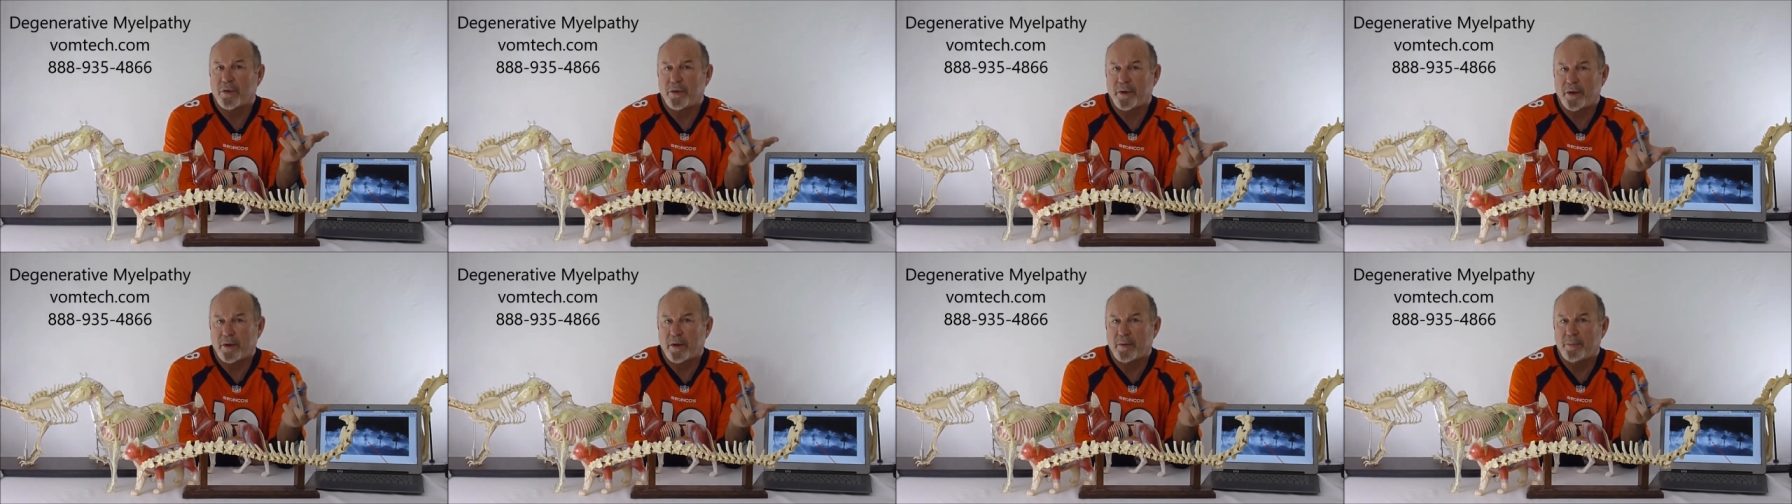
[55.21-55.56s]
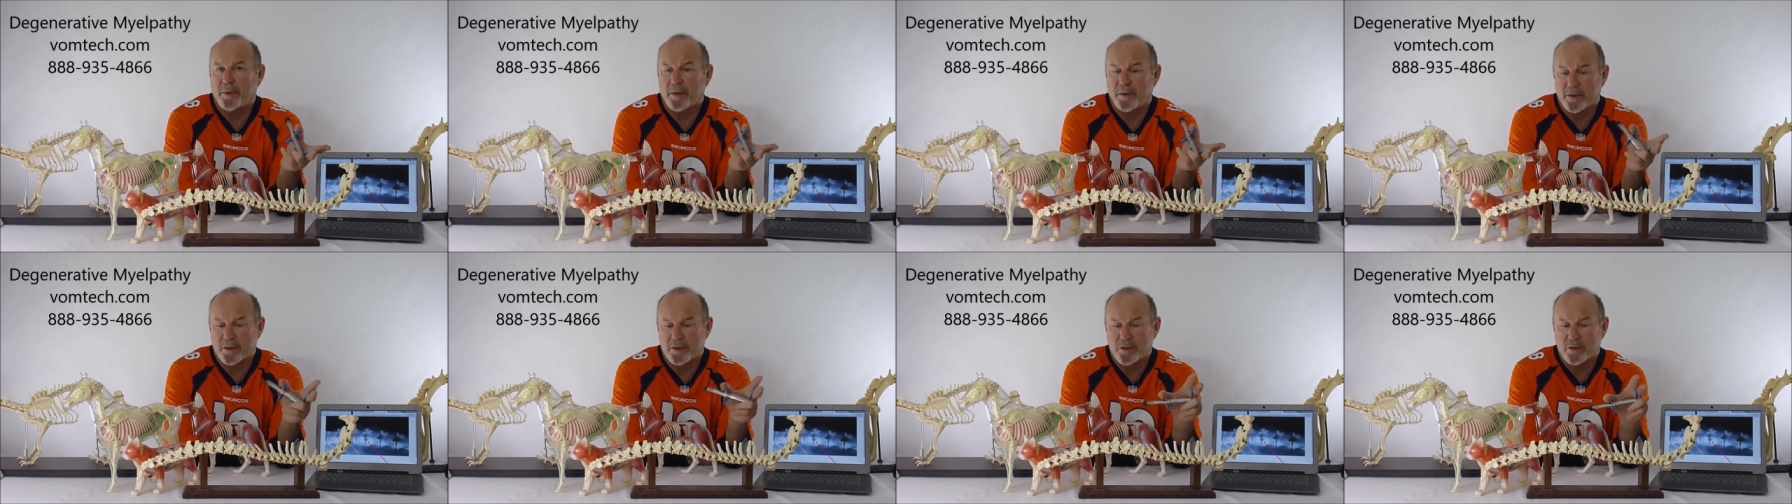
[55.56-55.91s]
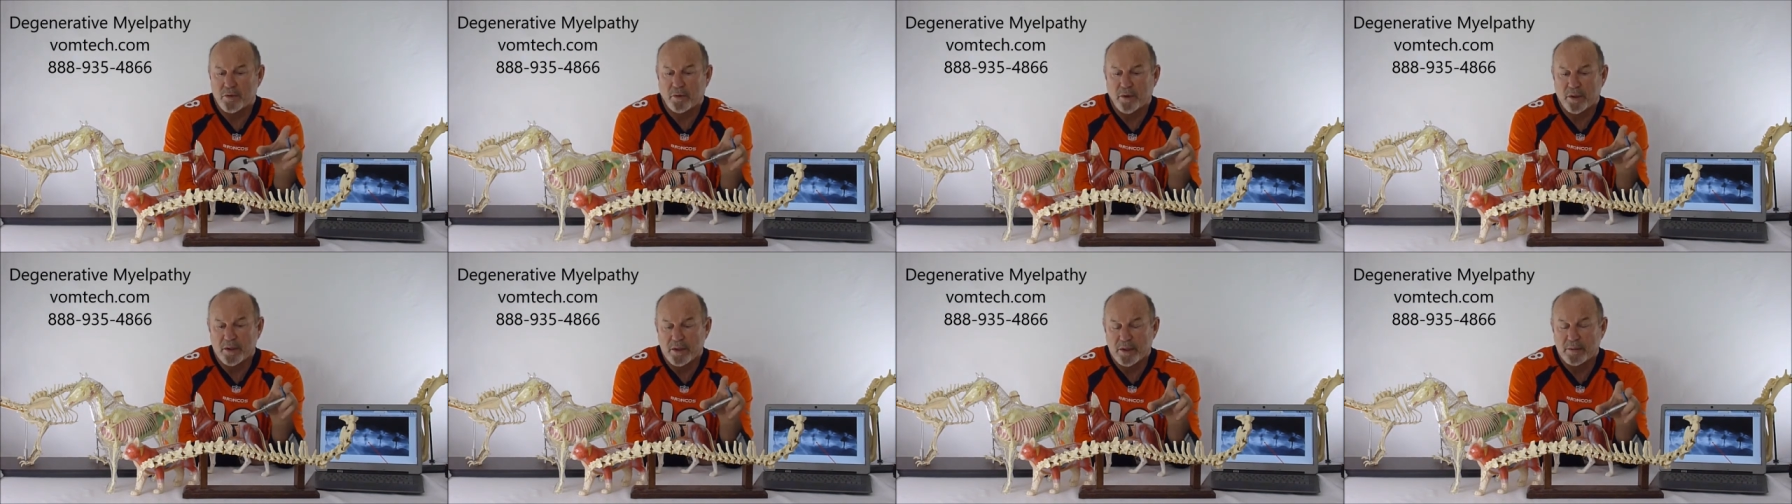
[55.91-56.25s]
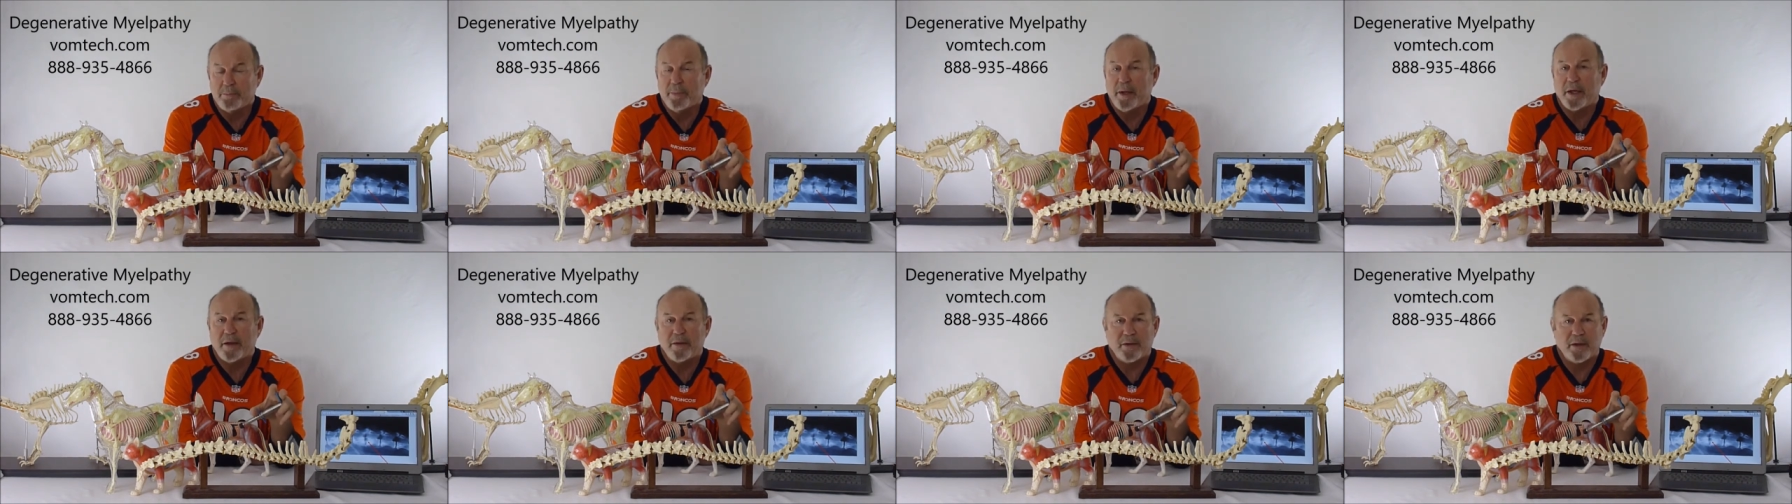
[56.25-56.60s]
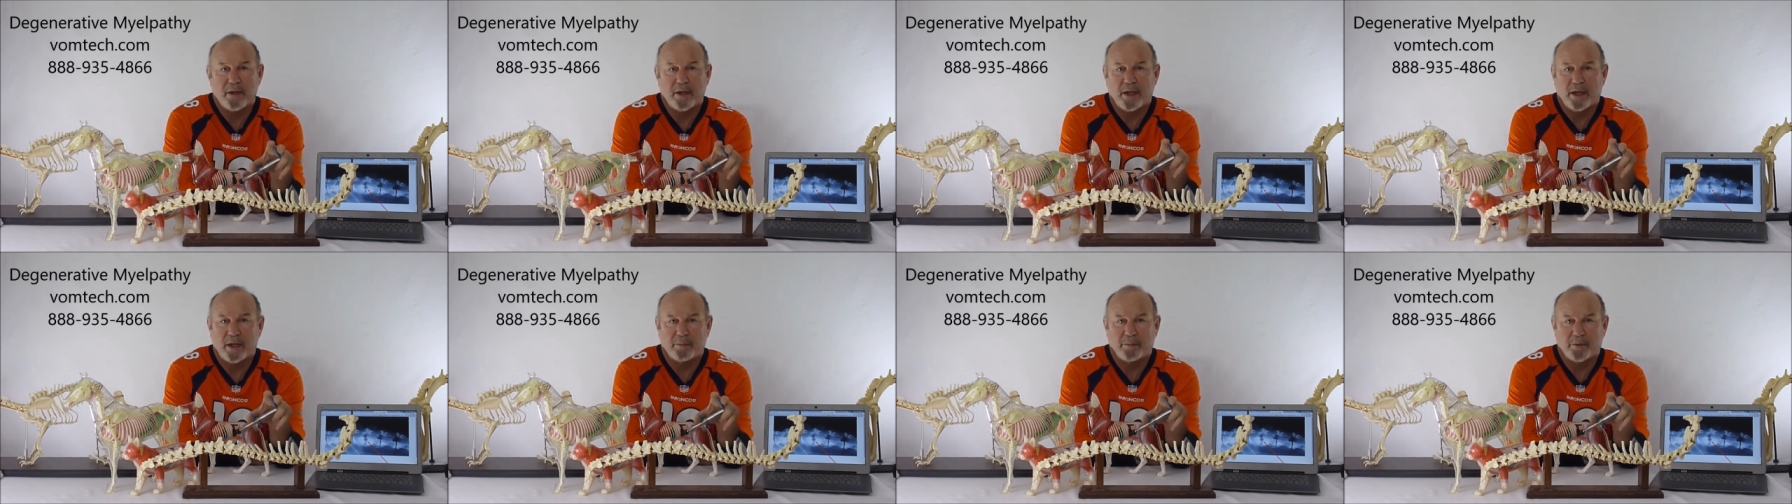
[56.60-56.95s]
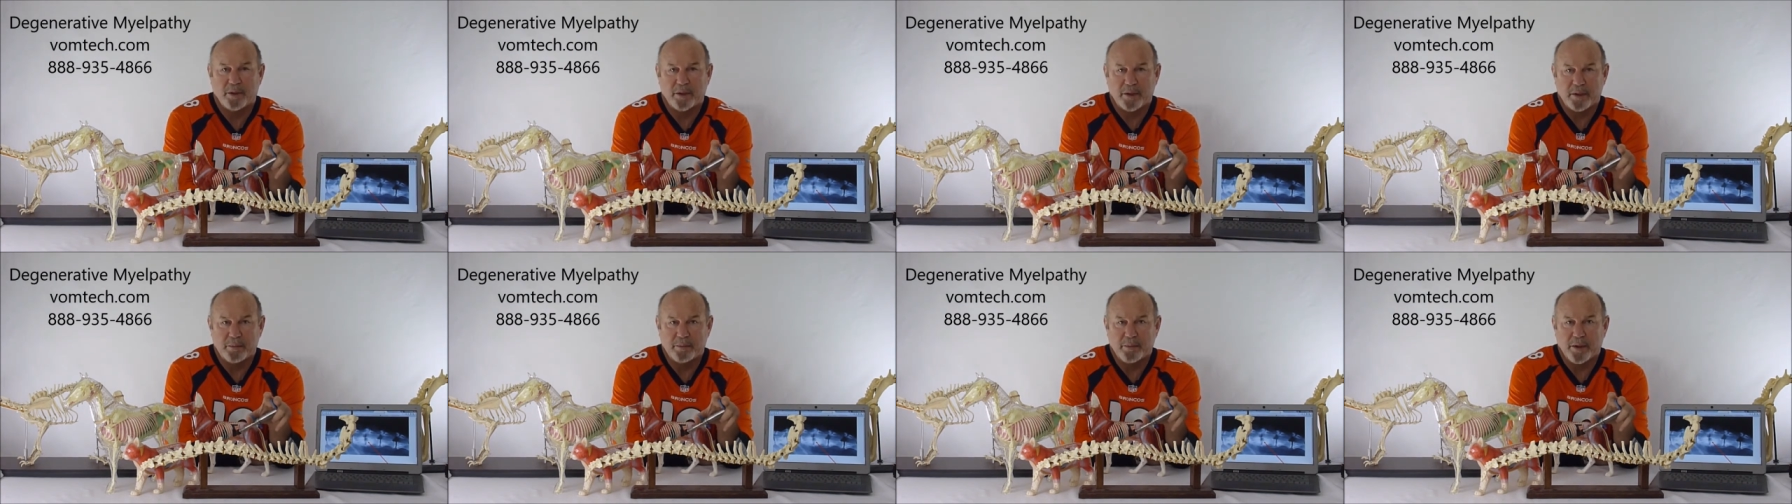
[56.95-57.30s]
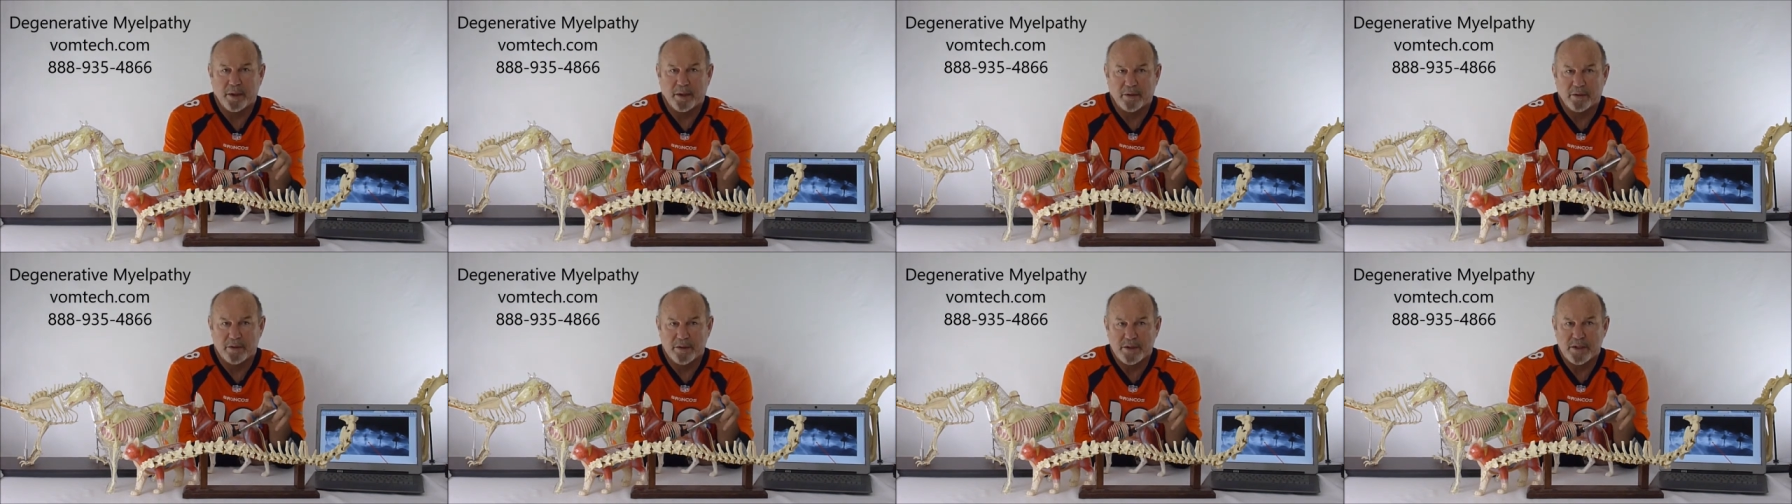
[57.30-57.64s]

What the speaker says: therapy that's going to make the animal any better.